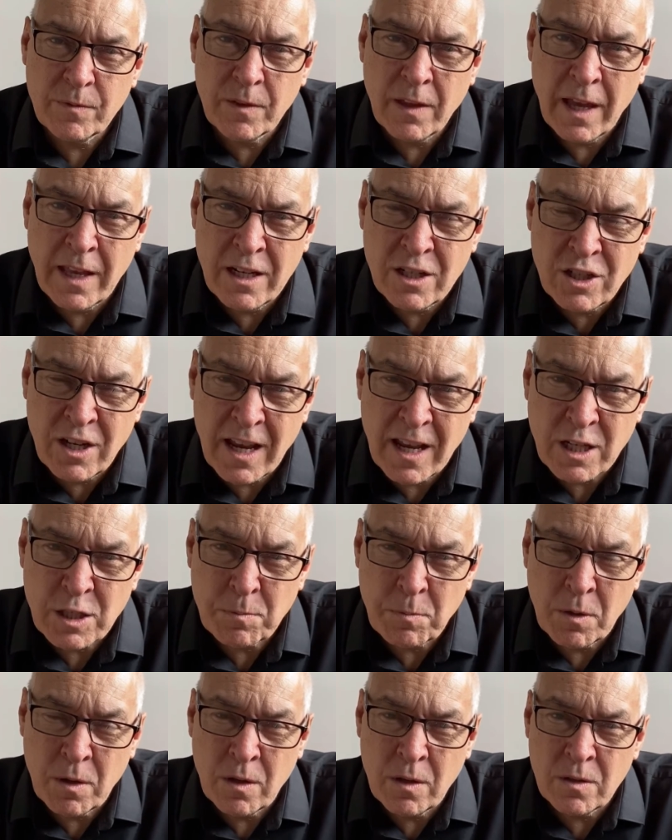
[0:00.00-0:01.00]
energy
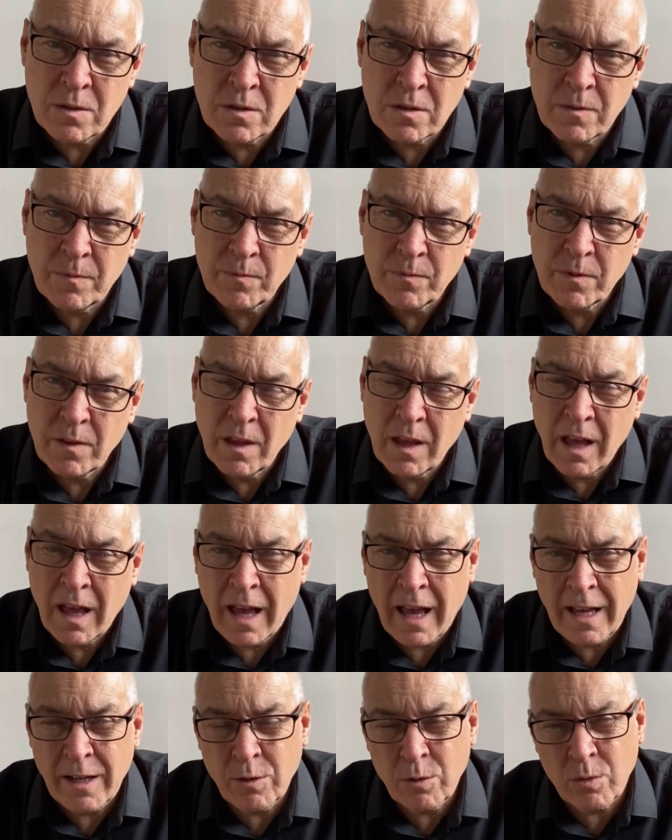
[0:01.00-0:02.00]
experts
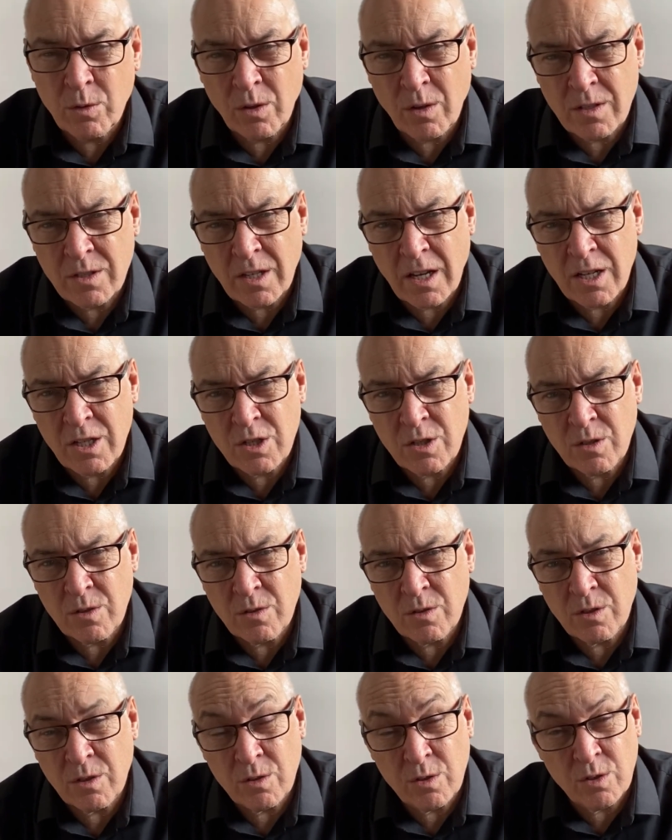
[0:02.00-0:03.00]
and
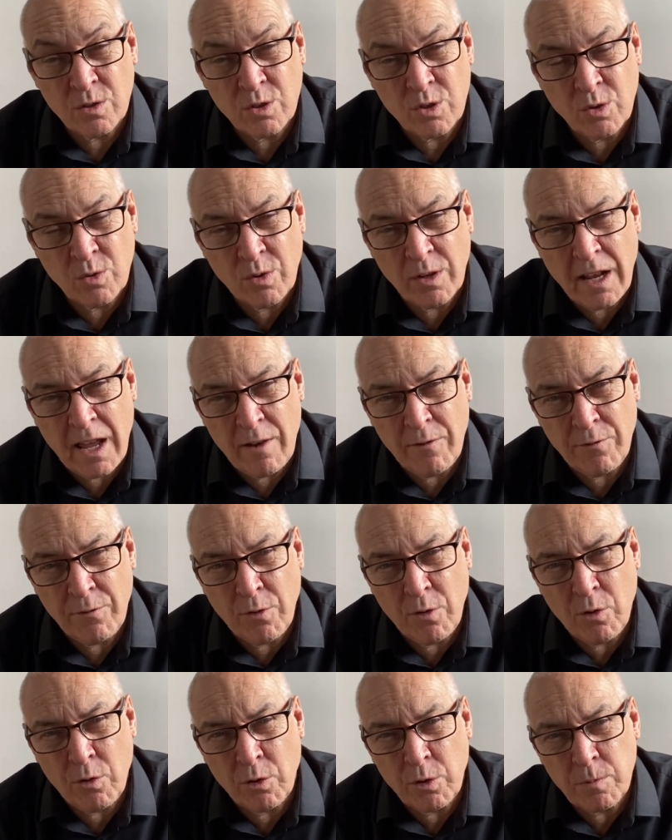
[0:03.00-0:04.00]
organisations to join our
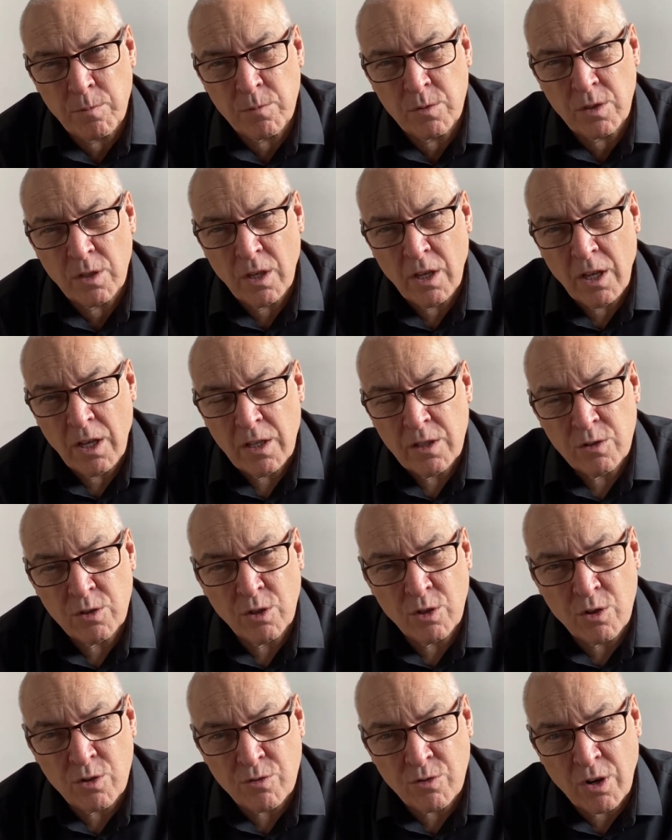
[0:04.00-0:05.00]
forums
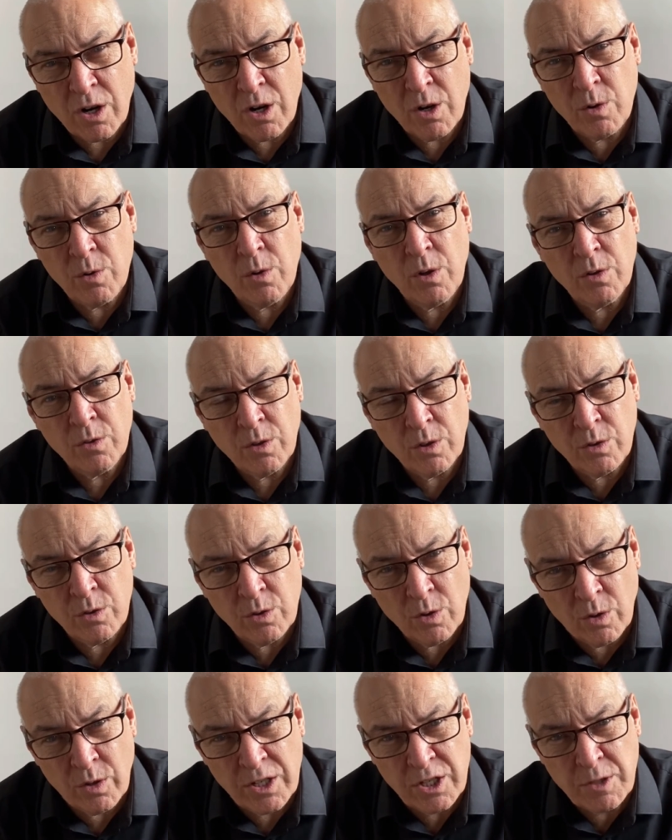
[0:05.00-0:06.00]
to grow the
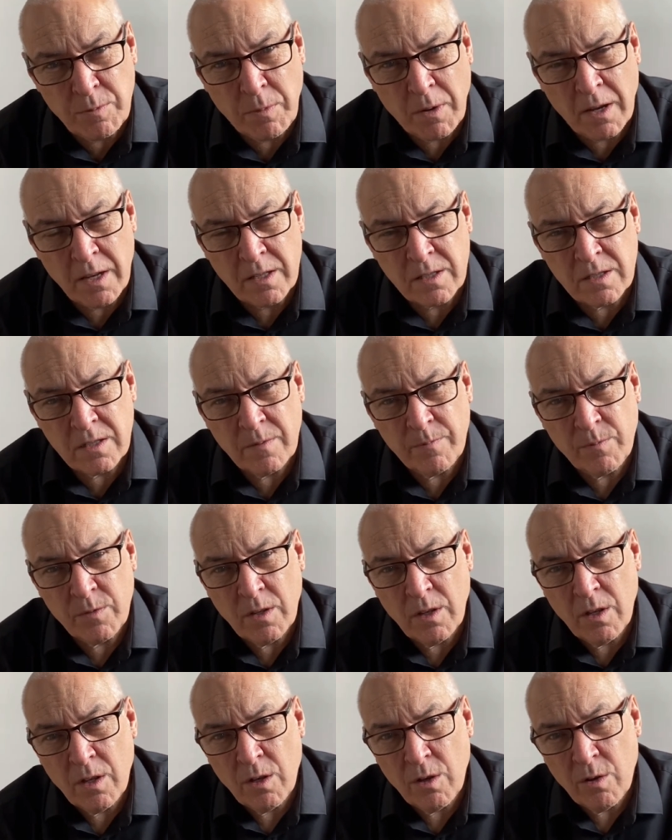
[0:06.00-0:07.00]
knowledge base
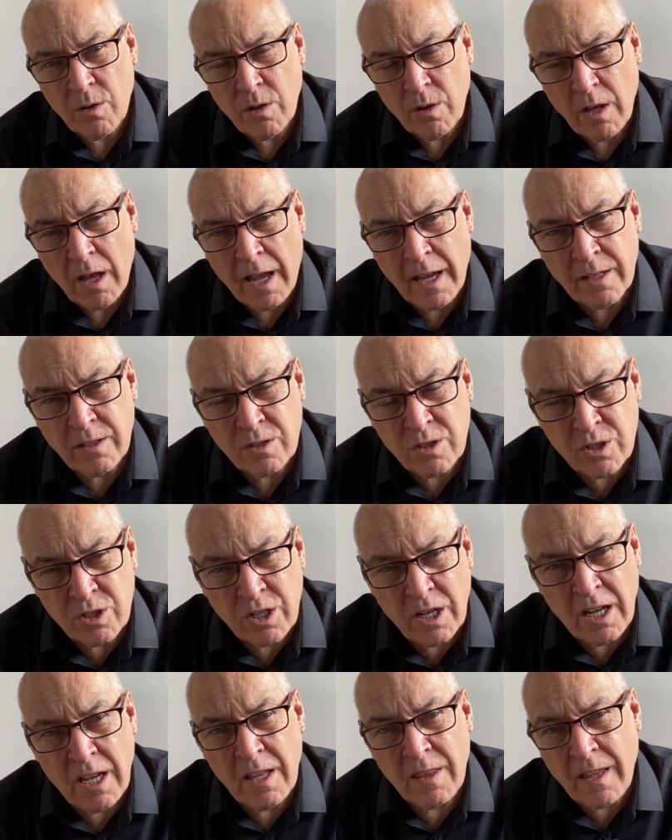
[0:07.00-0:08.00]
and
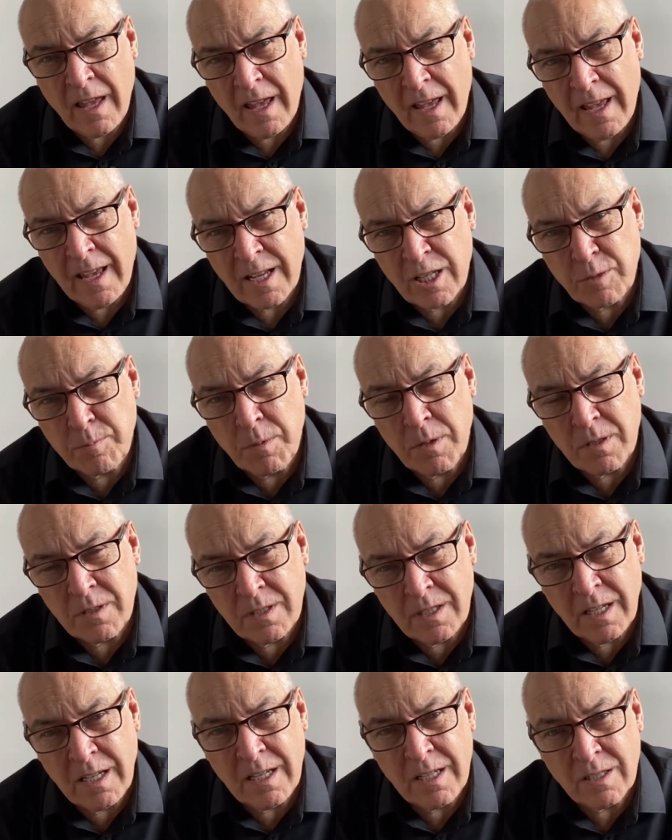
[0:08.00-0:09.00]
share their
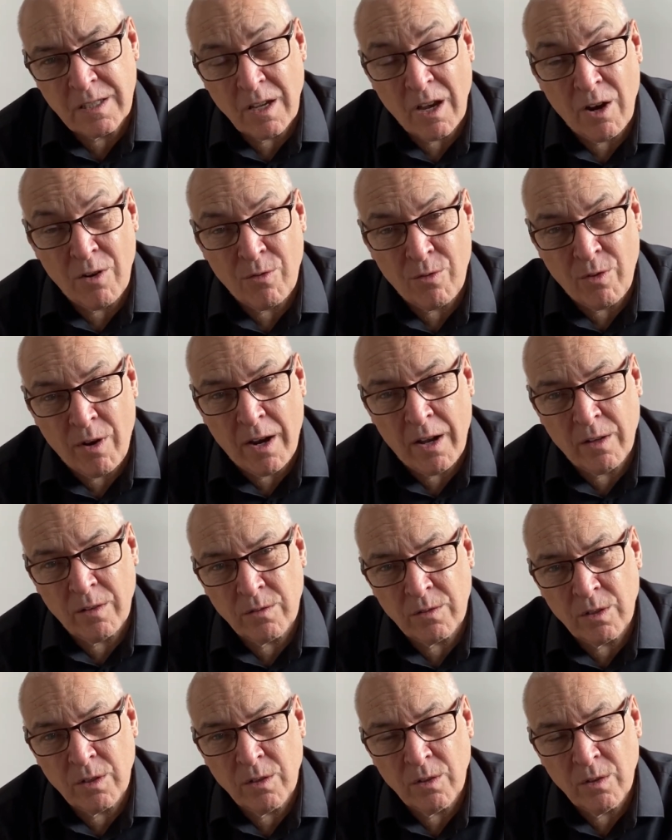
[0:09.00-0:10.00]
expertise
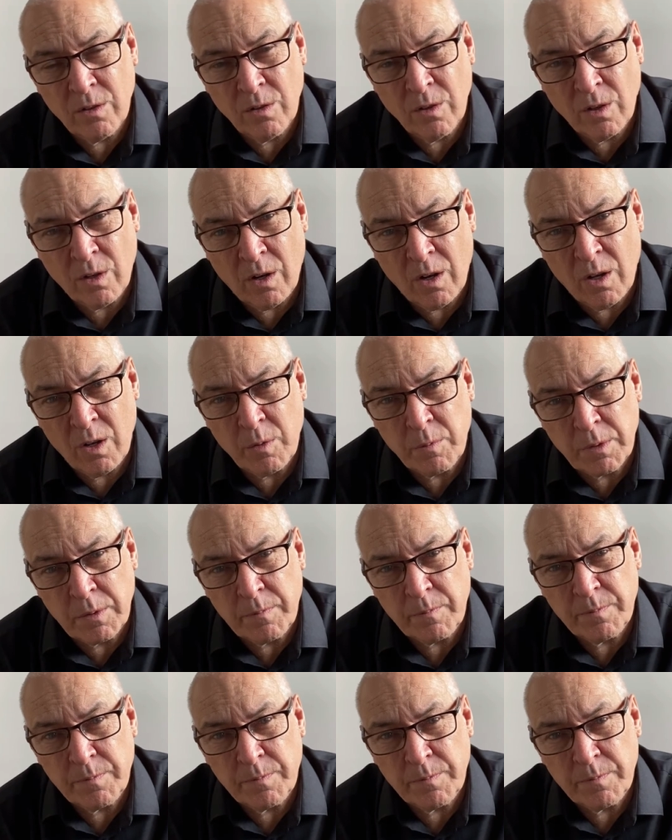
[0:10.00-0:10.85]
around the globe.